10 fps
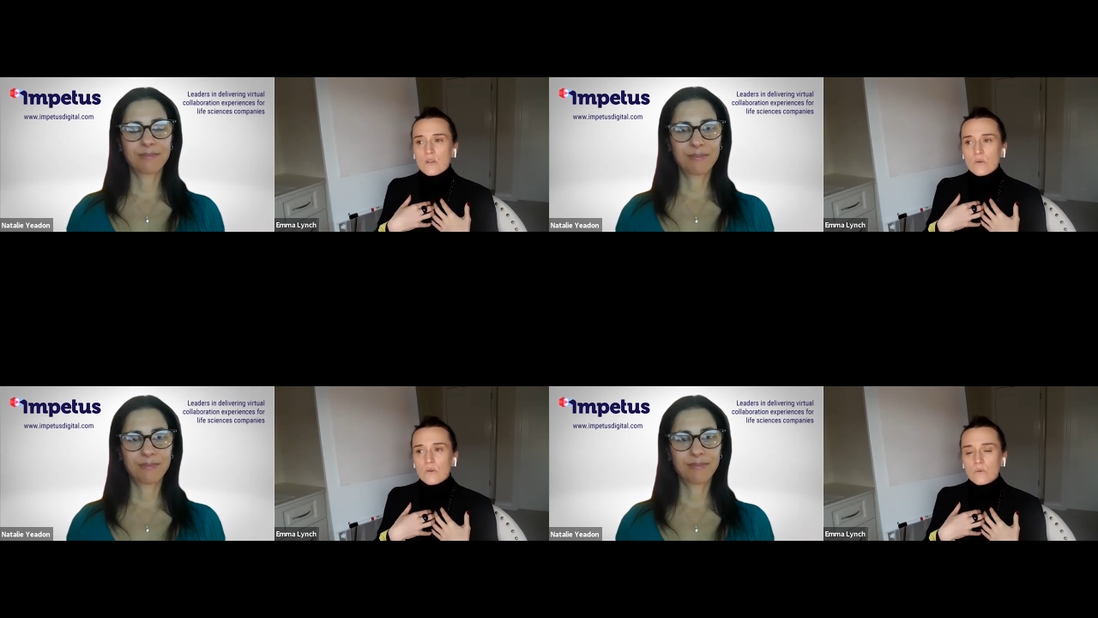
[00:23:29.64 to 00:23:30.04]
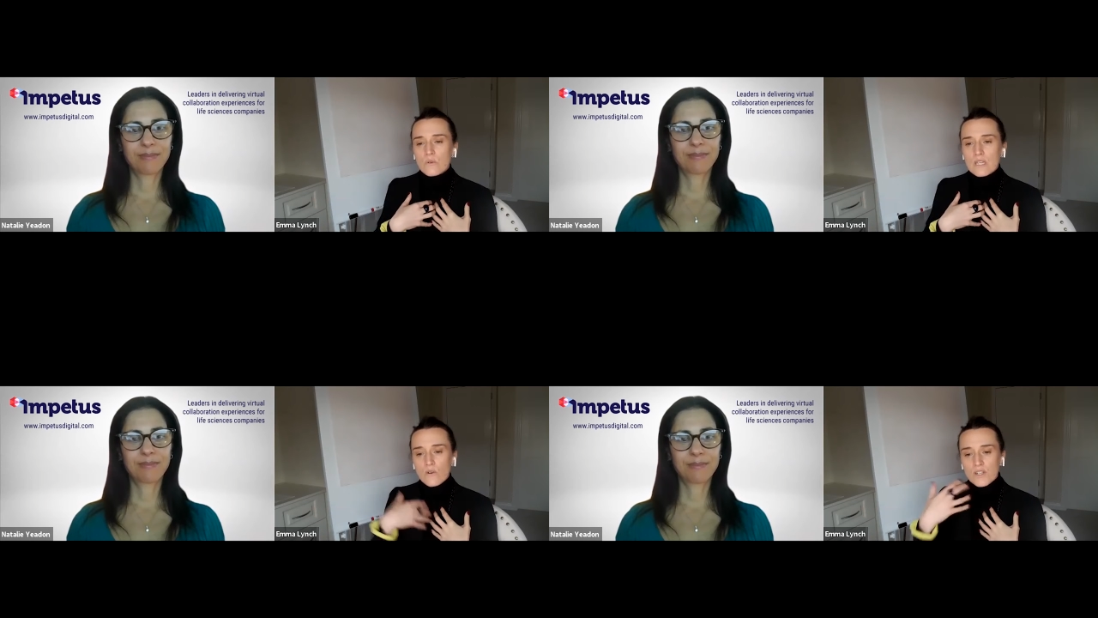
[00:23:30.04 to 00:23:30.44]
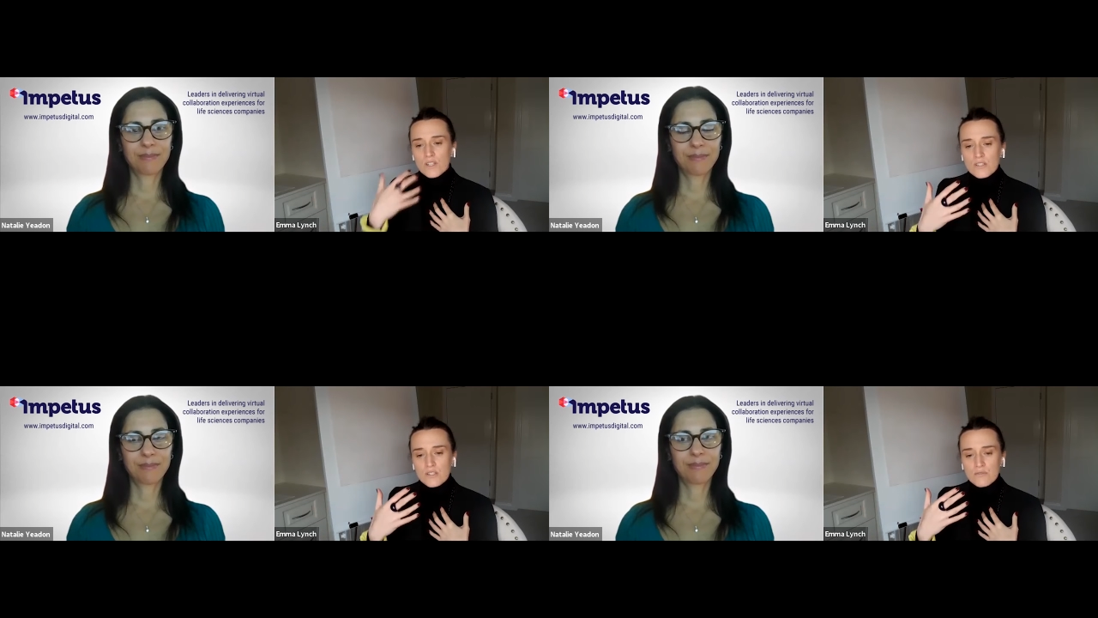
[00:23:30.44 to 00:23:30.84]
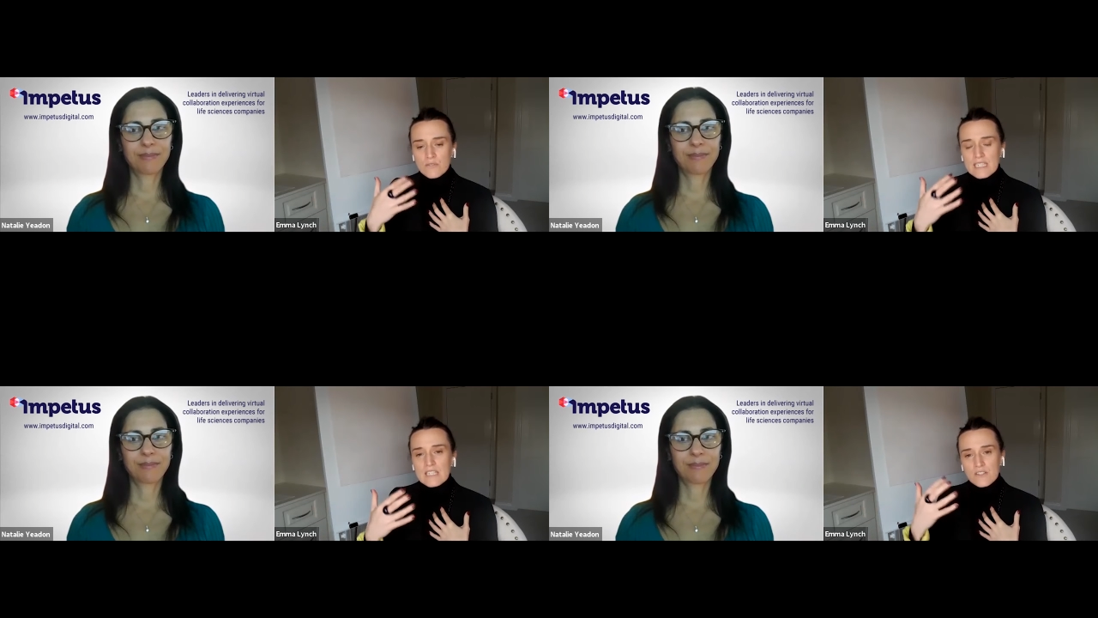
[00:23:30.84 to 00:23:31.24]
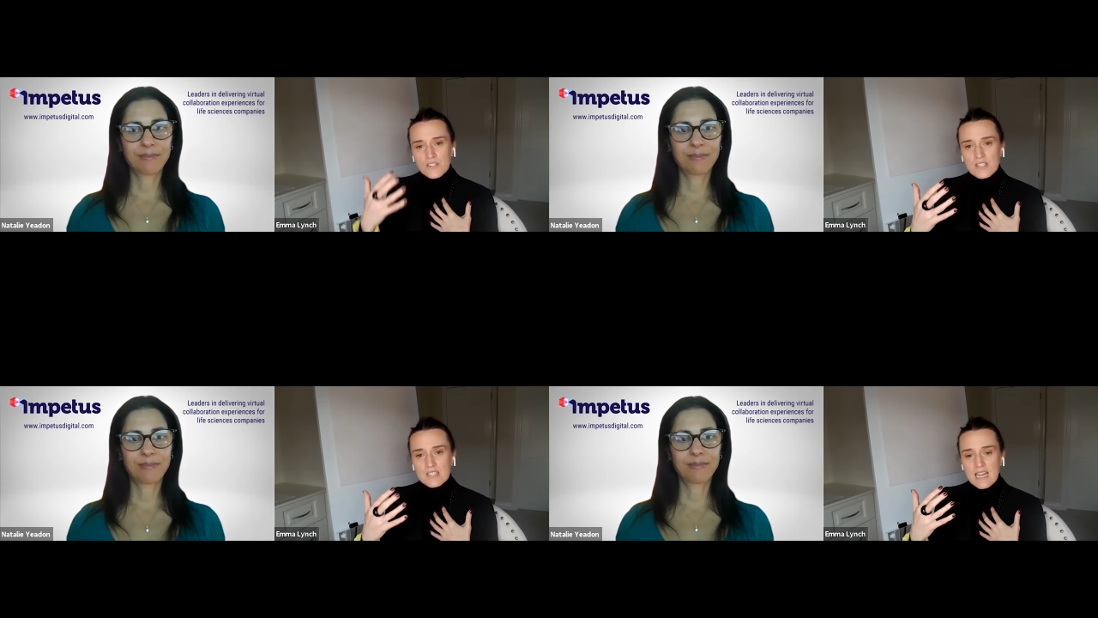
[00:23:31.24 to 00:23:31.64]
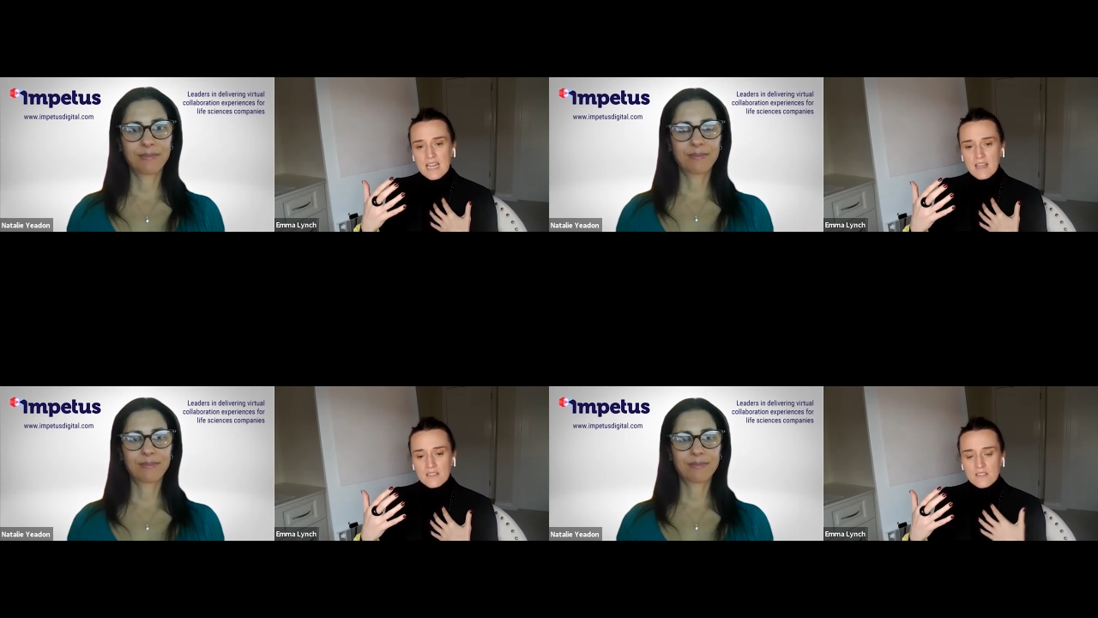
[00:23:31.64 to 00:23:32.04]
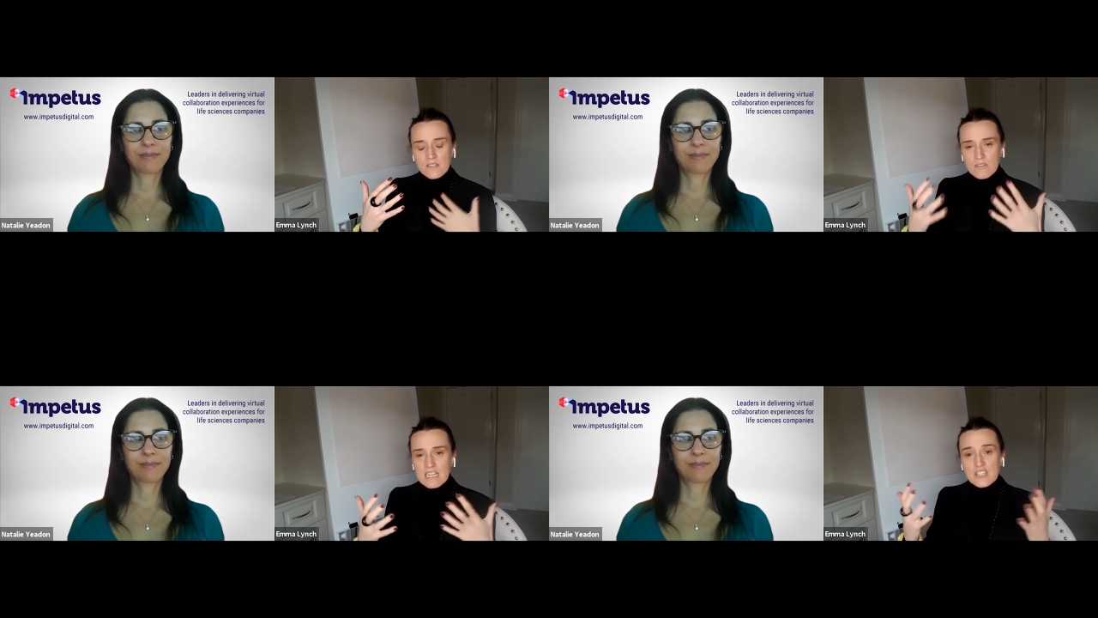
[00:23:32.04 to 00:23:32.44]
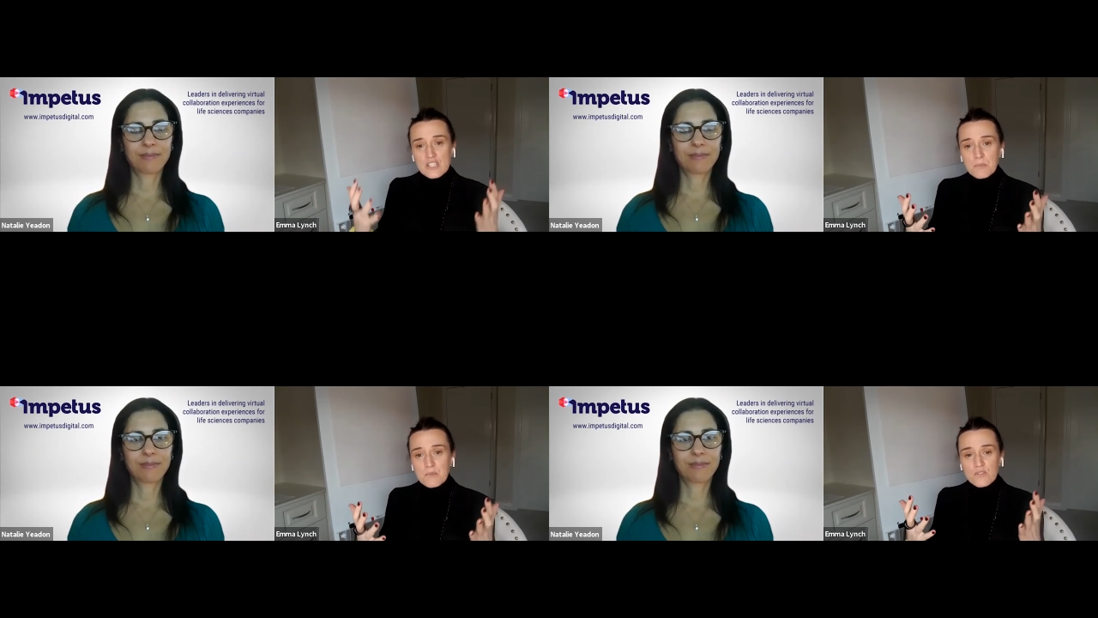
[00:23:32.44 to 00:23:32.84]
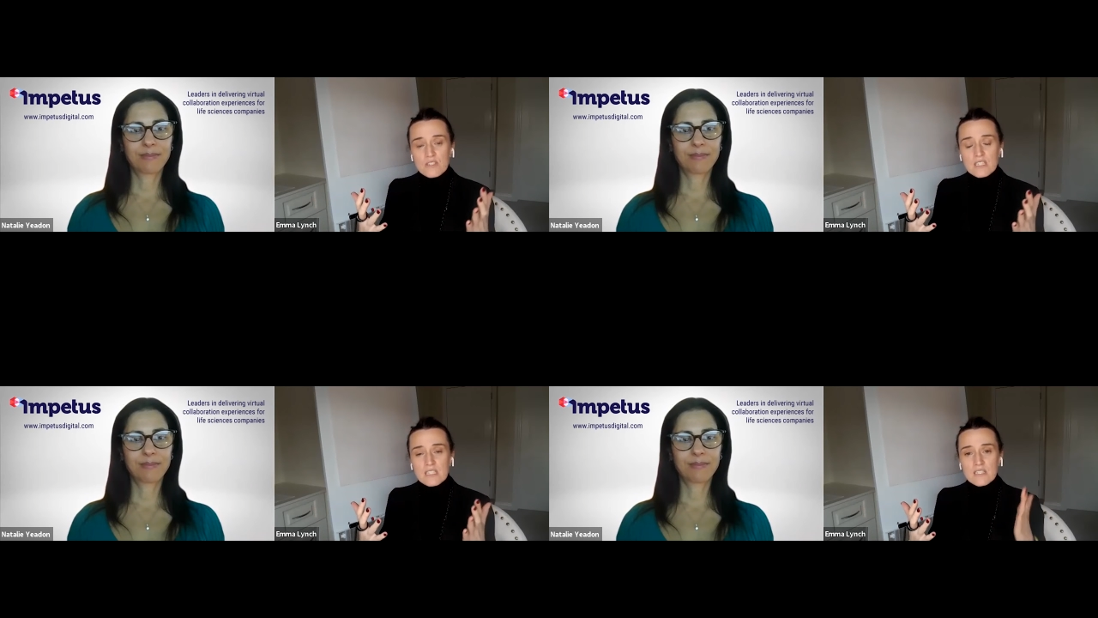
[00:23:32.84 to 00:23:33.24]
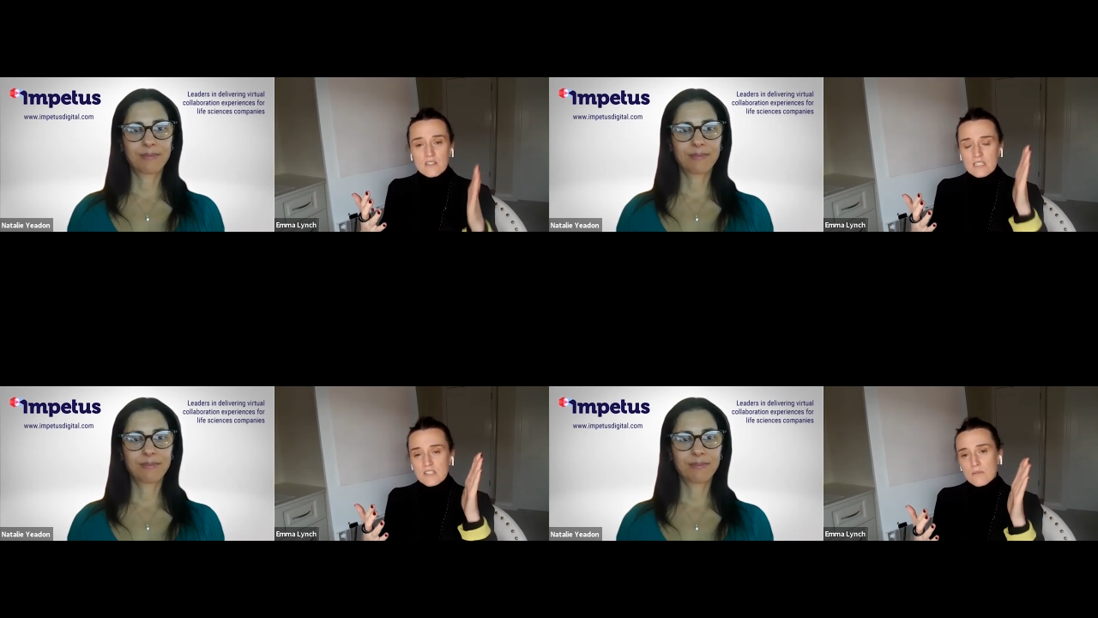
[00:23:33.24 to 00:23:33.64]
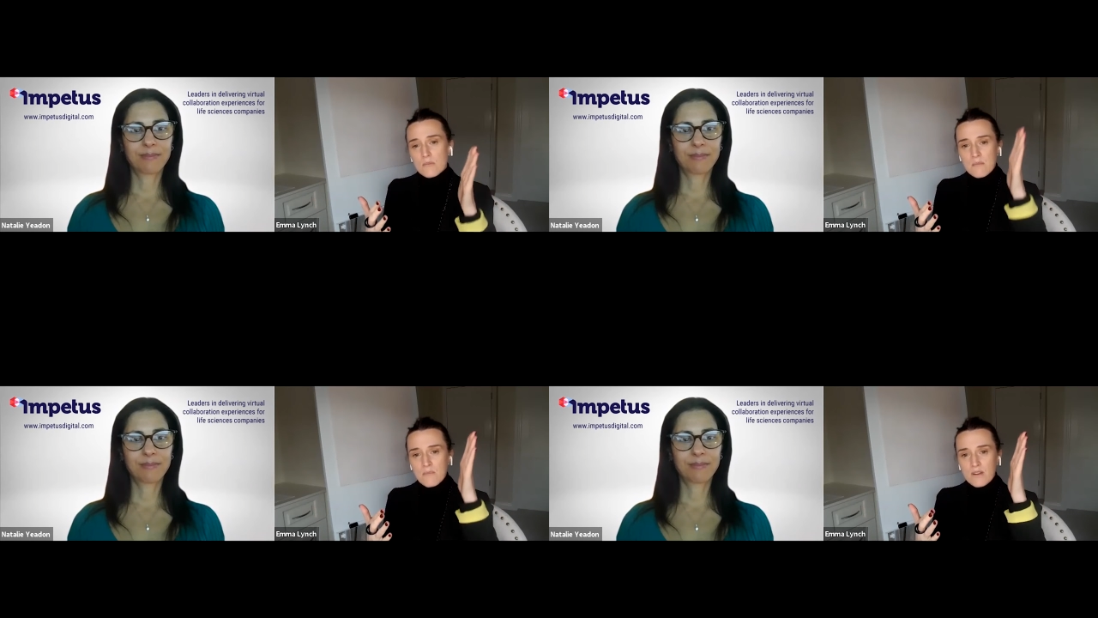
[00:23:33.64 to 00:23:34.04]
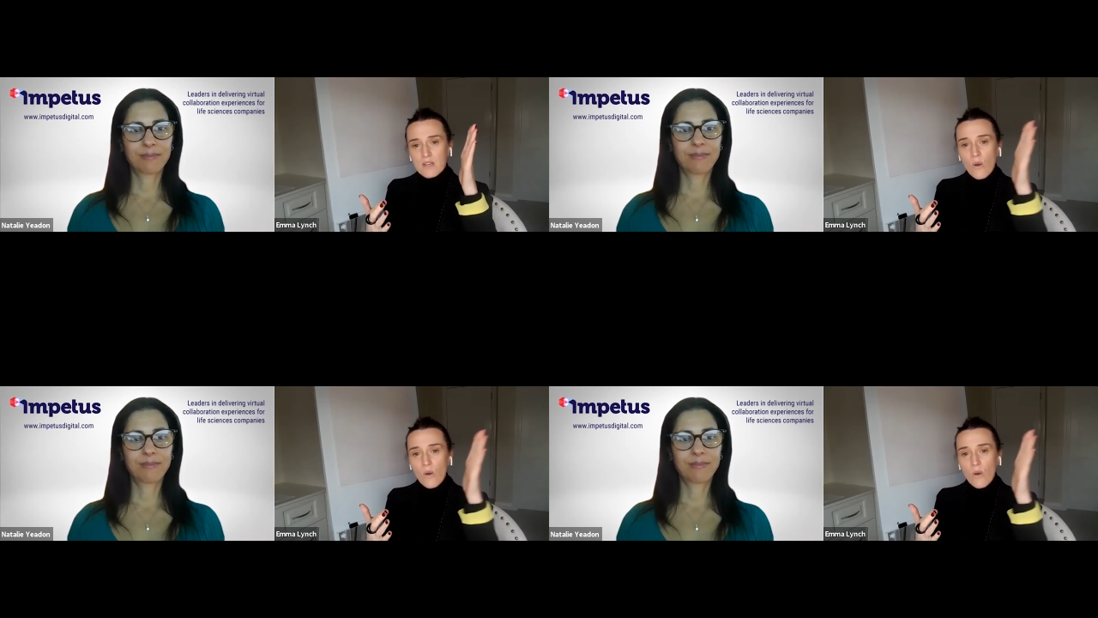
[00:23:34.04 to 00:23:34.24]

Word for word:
Speaker 1: So in order to really understand the relationship of three, you need to remember,